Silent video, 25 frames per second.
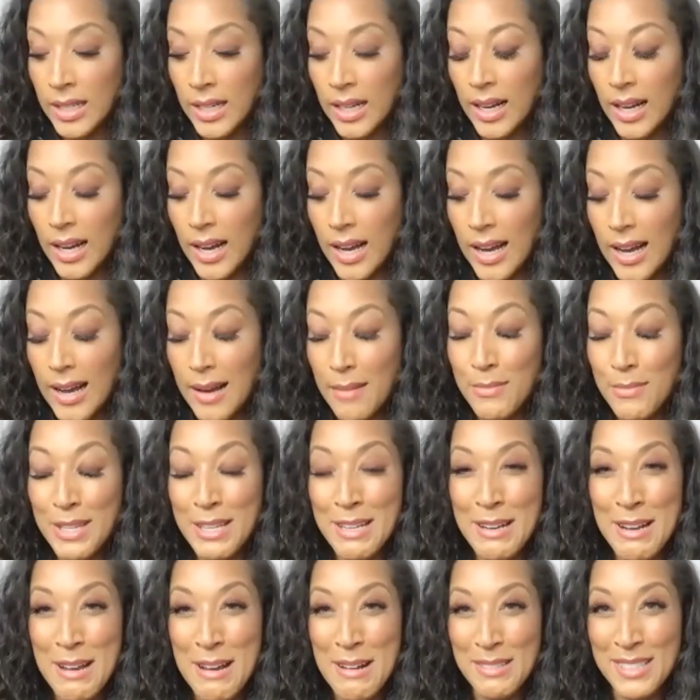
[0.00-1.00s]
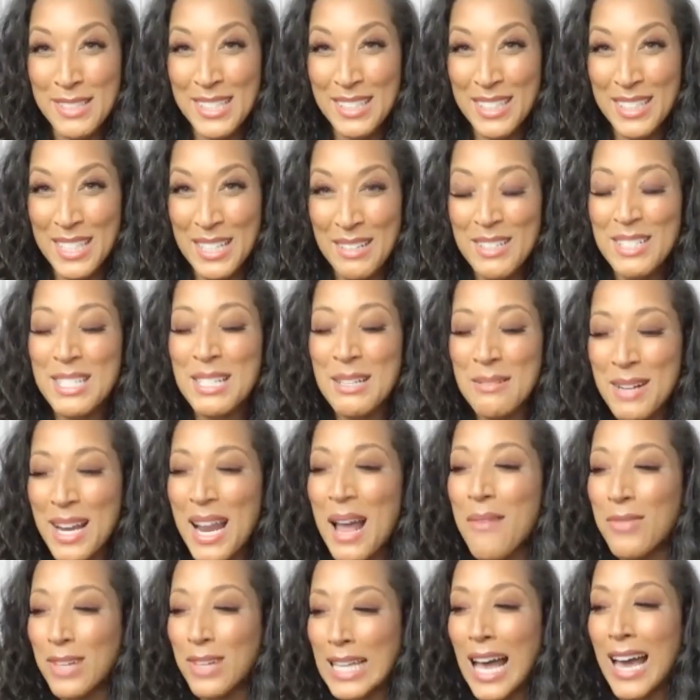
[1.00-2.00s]
Um, you know, so she she would
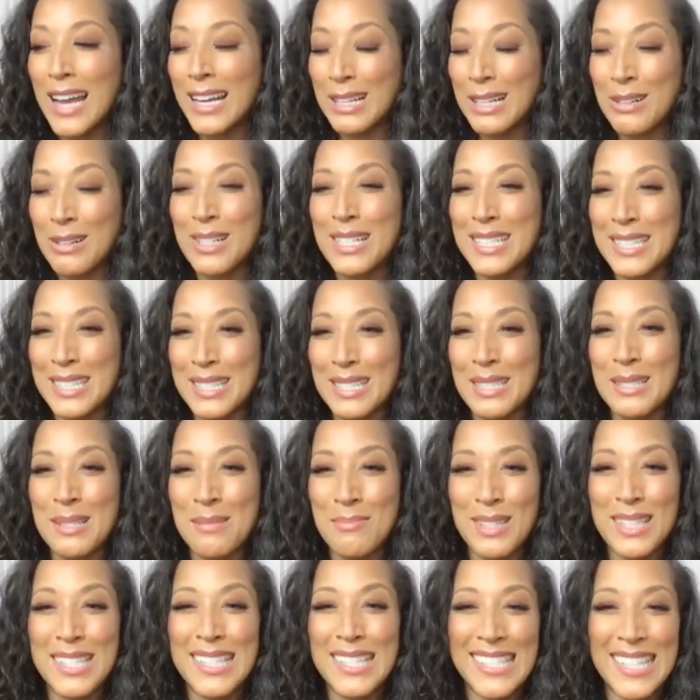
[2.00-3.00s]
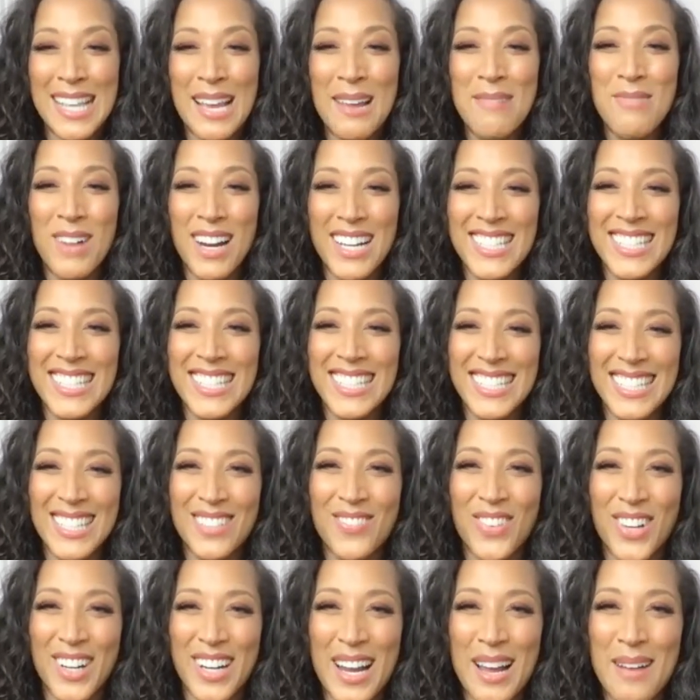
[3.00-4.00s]
have a lot of criticisms the same way she did
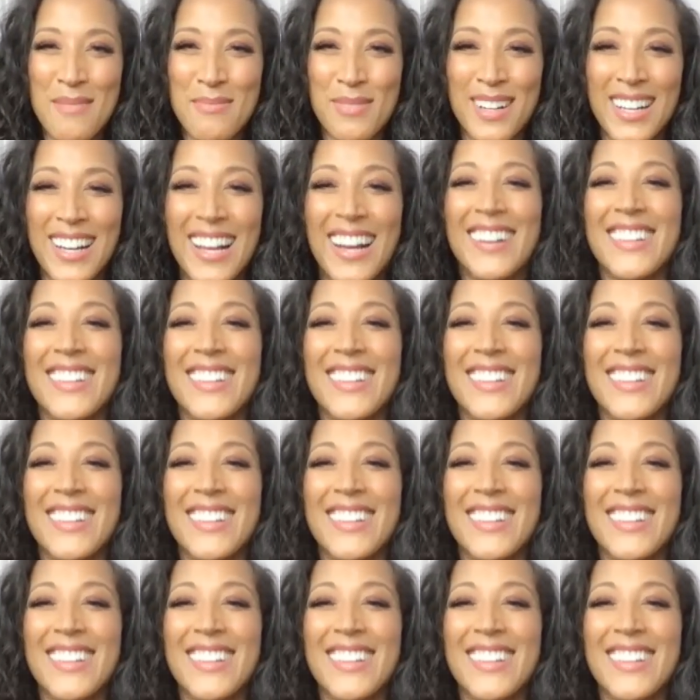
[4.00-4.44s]
for Gabrielle